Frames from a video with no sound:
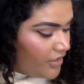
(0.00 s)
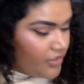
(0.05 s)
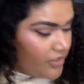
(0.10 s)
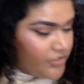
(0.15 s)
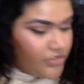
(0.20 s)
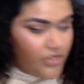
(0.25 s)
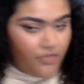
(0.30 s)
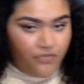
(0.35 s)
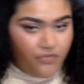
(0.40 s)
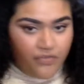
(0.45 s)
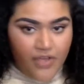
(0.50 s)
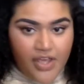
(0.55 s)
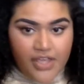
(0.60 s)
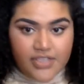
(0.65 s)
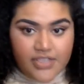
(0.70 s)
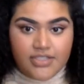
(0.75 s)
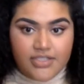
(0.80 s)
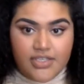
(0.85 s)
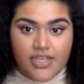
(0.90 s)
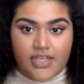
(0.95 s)
So the
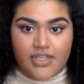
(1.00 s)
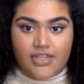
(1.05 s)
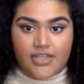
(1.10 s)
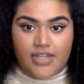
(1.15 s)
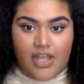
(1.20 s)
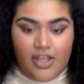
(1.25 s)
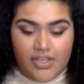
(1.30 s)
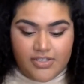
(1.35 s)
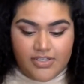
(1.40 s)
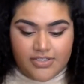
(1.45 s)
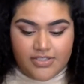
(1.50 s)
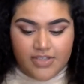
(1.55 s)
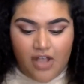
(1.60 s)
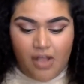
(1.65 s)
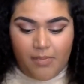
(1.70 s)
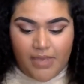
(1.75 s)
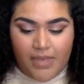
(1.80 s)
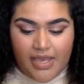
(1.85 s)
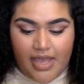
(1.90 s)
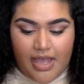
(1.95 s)
first thing that is
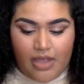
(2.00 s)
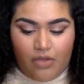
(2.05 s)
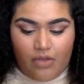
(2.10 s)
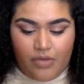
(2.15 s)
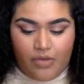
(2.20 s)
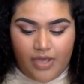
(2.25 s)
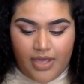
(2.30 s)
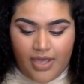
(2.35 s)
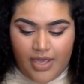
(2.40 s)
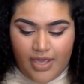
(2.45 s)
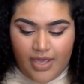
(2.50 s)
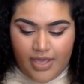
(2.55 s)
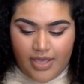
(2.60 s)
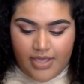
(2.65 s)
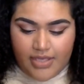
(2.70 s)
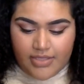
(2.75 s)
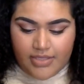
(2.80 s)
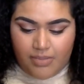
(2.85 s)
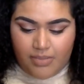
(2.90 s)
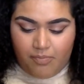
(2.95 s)
coming out
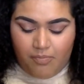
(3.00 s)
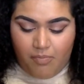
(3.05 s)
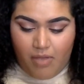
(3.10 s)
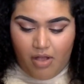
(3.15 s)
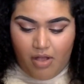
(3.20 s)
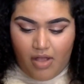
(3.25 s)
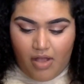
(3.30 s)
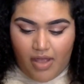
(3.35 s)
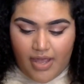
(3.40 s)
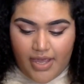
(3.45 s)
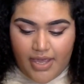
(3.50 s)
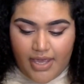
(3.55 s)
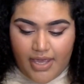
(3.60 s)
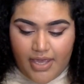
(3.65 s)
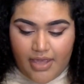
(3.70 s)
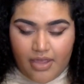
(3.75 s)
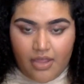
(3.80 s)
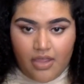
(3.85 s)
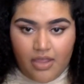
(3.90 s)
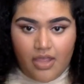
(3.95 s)
is my
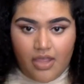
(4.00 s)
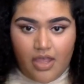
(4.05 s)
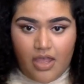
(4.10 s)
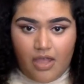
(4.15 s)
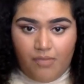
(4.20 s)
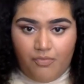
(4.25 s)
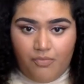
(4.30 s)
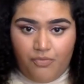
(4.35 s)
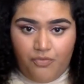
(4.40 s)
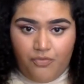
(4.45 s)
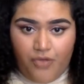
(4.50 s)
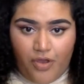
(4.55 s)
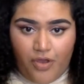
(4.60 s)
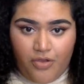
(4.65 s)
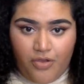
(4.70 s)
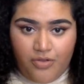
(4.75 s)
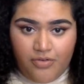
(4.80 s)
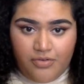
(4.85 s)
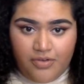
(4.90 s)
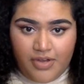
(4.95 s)
um,
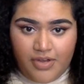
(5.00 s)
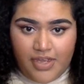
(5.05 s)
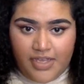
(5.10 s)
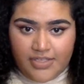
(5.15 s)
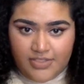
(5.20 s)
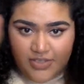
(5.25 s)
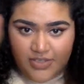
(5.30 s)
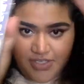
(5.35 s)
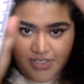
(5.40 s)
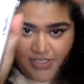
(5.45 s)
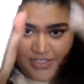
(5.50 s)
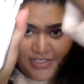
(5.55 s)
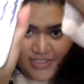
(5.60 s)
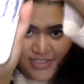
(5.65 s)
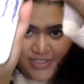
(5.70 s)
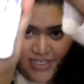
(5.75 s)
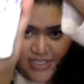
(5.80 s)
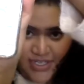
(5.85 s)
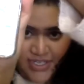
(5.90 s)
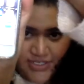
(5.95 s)
phone, as you can
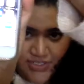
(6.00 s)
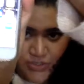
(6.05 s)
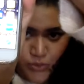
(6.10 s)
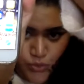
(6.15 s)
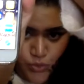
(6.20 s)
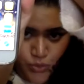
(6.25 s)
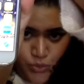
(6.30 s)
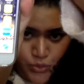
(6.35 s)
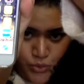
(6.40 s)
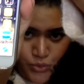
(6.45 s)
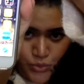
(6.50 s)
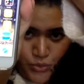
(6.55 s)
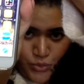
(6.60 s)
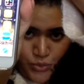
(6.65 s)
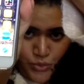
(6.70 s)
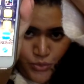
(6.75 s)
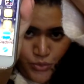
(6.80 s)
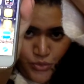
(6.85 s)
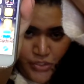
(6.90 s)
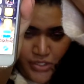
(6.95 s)
see.
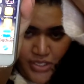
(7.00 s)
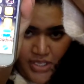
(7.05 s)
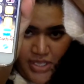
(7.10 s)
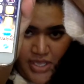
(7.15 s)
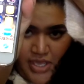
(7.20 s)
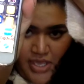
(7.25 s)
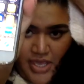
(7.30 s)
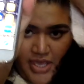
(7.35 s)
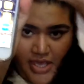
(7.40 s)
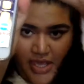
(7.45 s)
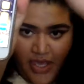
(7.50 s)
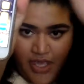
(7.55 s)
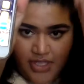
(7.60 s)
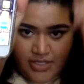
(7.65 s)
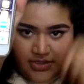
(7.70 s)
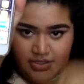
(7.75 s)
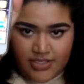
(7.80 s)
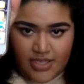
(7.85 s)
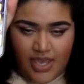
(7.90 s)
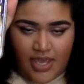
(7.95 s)

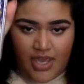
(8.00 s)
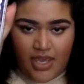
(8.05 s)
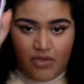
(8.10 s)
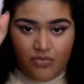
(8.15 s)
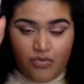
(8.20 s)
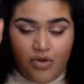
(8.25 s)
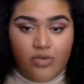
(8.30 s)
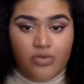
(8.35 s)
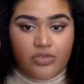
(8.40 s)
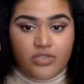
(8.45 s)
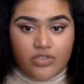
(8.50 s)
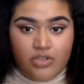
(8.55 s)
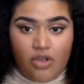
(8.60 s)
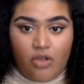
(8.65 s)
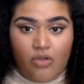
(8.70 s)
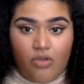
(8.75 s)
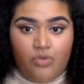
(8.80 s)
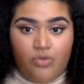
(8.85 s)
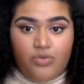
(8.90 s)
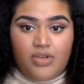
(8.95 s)
It's a rose
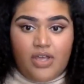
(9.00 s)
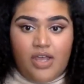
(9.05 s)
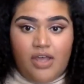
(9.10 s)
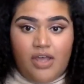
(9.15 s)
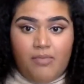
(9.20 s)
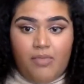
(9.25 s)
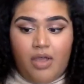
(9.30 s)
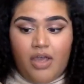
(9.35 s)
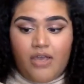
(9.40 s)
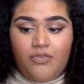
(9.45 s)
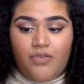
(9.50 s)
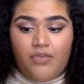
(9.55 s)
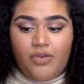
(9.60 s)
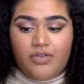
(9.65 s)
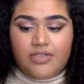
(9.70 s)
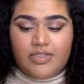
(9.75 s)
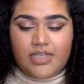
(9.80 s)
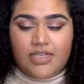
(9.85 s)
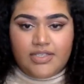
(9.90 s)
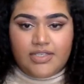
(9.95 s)
gold um,
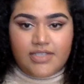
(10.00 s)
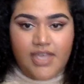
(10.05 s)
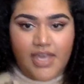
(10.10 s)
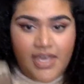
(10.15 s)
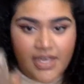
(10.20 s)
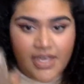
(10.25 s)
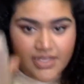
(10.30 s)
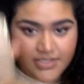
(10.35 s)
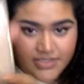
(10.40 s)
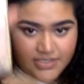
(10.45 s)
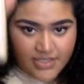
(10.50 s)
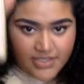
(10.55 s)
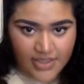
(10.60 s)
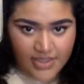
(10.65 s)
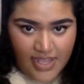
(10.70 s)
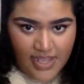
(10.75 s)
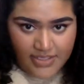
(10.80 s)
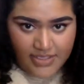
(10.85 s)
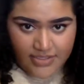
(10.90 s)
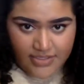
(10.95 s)
iPhone 6S.
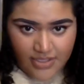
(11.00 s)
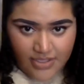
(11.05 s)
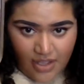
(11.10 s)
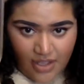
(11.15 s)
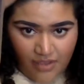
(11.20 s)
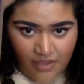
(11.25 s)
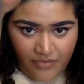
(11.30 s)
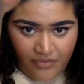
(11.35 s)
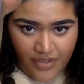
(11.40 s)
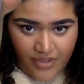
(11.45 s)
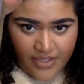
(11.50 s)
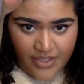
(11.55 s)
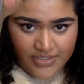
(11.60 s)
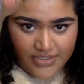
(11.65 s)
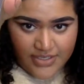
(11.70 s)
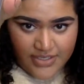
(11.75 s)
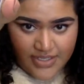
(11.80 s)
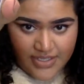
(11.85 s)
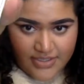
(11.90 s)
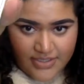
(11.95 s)
That's the cover.
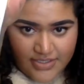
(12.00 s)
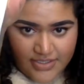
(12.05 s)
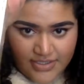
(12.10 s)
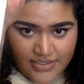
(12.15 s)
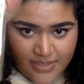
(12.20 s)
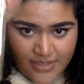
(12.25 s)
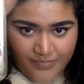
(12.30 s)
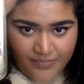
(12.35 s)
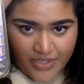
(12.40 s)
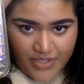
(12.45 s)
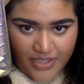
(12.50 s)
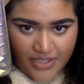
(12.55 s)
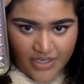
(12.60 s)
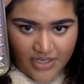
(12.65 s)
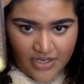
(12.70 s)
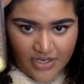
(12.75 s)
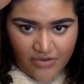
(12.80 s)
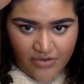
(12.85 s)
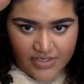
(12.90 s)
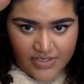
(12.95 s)
It's like this um,
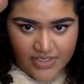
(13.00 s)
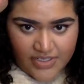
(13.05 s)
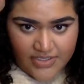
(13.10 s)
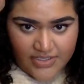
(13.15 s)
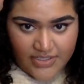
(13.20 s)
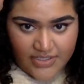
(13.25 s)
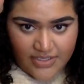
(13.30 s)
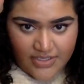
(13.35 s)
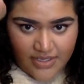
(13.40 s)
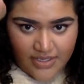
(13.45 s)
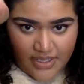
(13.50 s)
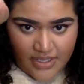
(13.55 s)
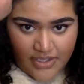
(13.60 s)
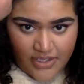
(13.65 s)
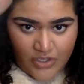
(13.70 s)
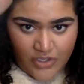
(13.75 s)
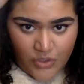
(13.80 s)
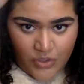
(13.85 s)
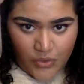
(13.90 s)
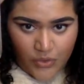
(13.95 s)
iridescent like
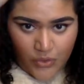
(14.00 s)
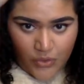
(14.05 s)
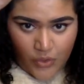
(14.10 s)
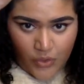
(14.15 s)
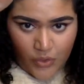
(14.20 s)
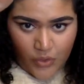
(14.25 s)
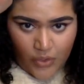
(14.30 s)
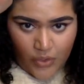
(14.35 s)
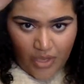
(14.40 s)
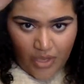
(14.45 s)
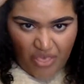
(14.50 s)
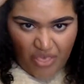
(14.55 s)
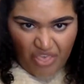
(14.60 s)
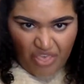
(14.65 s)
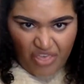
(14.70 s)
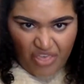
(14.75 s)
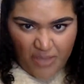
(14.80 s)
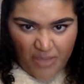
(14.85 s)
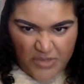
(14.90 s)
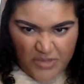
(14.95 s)
unicorn
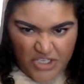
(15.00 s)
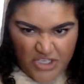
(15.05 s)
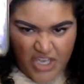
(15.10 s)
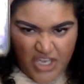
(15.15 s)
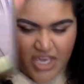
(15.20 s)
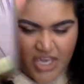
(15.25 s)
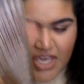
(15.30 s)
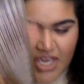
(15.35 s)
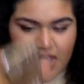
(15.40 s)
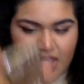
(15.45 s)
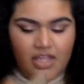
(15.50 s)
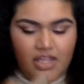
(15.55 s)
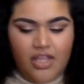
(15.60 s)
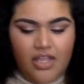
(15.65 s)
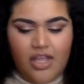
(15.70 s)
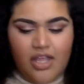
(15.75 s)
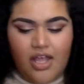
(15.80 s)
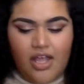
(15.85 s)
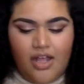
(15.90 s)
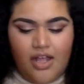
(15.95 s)
thingamajiggy.
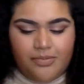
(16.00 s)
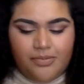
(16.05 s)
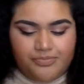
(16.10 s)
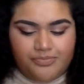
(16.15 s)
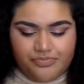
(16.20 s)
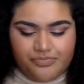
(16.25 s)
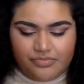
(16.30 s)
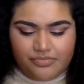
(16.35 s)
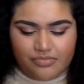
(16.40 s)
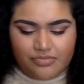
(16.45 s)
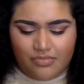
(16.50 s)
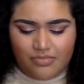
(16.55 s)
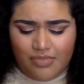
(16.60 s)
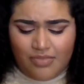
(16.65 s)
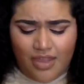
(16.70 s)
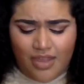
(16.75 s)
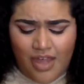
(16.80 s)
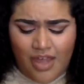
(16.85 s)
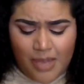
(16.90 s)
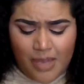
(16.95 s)
Um,
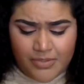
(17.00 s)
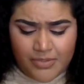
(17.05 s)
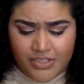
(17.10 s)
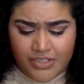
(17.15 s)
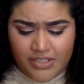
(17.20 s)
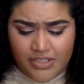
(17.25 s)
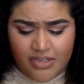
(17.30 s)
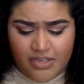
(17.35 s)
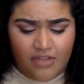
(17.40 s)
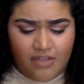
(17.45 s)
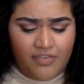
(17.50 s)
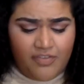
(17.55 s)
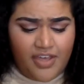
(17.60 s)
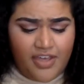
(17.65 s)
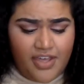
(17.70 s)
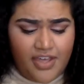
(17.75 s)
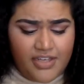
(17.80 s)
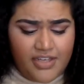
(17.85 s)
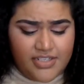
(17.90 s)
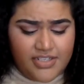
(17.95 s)
Absolutely love
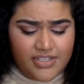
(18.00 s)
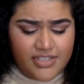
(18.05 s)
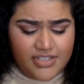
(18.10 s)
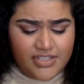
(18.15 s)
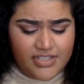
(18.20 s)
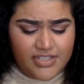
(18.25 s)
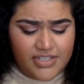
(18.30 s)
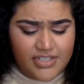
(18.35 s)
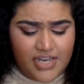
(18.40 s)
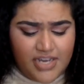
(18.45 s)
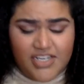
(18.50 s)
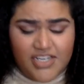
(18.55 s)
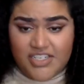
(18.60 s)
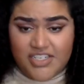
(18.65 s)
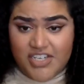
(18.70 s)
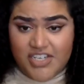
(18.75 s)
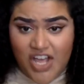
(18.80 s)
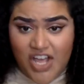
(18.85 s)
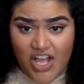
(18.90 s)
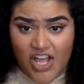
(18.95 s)
it. Da da
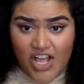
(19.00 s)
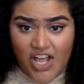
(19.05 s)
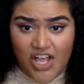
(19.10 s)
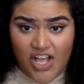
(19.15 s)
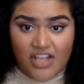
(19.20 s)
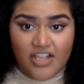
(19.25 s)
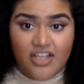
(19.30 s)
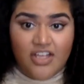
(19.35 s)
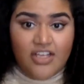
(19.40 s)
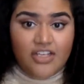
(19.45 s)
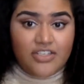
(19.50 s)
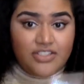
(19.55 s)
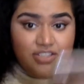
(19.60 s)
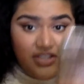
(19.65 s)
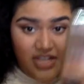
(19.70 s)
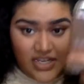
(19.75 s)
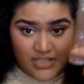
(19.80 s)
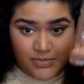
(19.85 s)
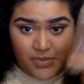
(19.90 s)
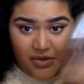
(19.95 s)
da. So
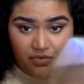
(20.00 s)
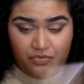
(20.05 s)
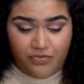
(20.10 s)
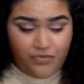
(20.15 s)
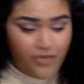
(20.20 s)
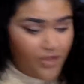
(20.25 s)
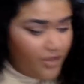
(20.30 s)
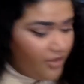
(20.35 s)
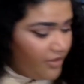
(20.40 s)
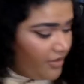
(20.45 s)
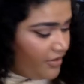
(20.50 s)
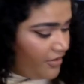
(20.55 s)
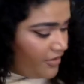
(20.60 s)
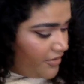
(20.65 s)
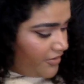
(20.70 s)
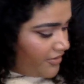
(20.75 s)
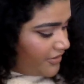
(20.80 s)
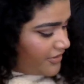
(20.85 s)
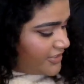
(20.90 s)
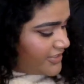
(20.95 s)
that's my
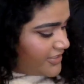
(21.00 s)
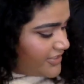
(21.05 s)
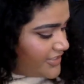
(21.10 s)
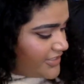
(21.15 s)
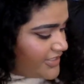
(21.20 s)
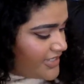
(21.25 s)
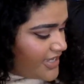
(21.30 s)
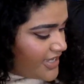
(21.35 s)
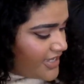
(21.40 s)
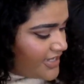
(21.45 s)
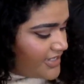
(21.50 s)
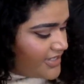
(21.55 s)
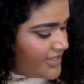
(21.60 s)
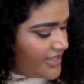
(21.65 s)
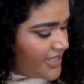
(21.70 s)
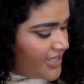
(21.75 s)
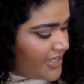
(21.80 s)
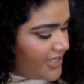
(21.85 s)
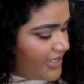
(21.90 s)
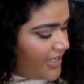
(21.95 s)
phone. Second
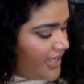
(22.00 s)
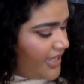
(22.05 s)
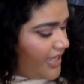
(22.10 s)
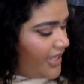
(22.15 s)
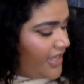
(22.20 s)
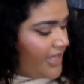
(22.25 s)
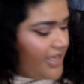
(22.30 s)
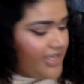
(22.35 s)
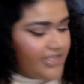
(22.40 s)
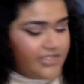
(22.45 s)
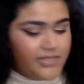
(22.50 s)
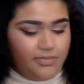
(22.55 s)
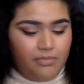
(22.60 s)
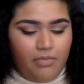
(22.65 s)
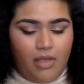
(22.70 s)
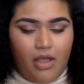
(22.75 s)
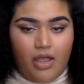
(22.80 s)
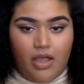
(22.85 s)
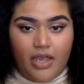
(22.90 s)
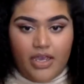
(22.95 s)
thing is
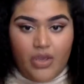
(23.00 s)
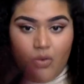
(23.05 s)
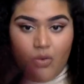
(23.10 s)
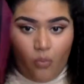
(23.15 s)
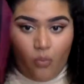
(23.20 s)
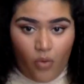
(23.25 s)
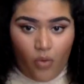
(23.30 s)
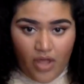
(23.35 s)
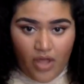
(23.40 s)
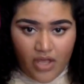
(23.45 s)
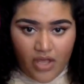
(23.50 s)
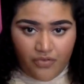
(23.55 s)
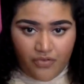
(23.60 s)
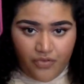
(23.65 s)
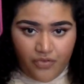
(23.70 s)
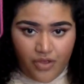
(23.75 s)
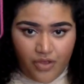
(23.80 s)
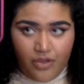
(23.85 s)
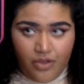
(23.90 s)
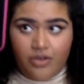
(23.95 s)
my work
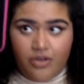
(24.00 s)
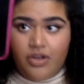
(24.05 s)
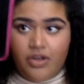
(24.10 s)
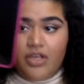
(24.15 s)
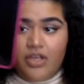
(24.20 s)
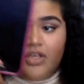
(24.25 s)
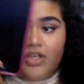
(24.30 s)
phone.